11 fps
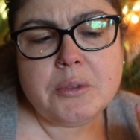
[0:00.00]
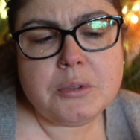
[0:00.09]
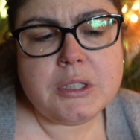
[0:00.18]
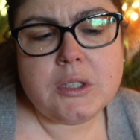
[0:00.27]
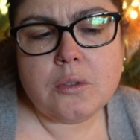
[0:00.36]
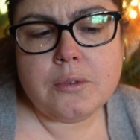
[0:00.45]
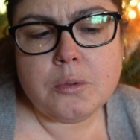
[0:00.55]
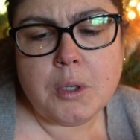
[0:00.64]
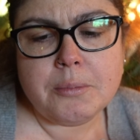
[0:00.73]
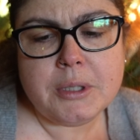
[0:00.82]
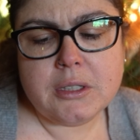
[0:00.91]
really
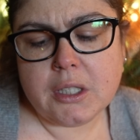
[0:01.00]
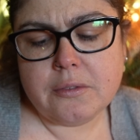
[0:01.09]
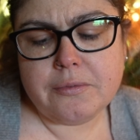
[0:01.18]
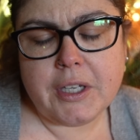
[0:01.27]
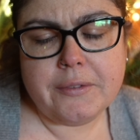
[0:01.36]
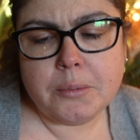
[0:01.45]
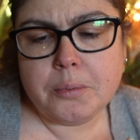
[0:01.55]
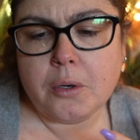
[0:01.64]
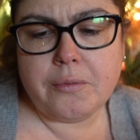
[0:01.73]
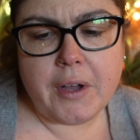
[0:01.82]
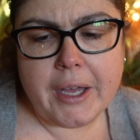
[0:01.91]
overwhelming like flavor
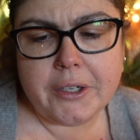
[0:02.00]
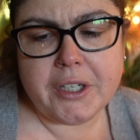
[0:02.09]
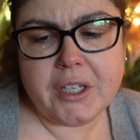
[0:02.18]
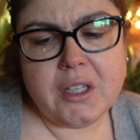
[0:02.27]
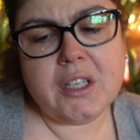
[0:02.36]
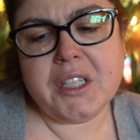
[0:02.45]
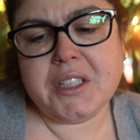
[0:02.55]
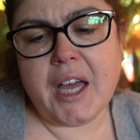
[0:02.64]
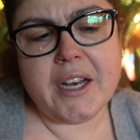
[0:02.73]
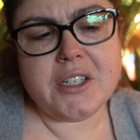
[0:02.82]
profile or anything like that.